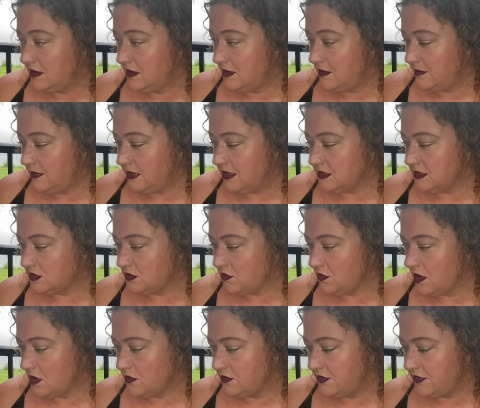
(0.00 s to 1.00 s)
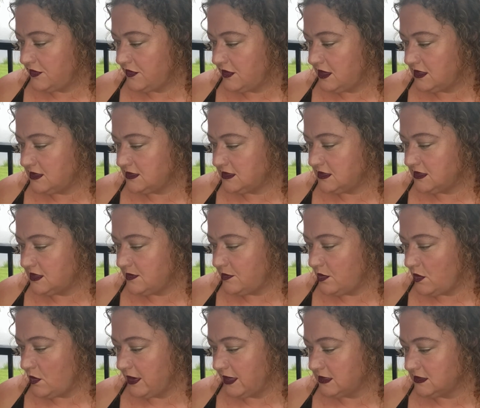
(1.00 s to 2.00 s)
Because growth is the
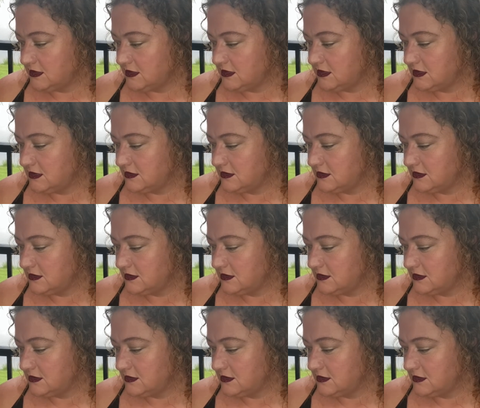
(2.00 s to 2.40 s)
point.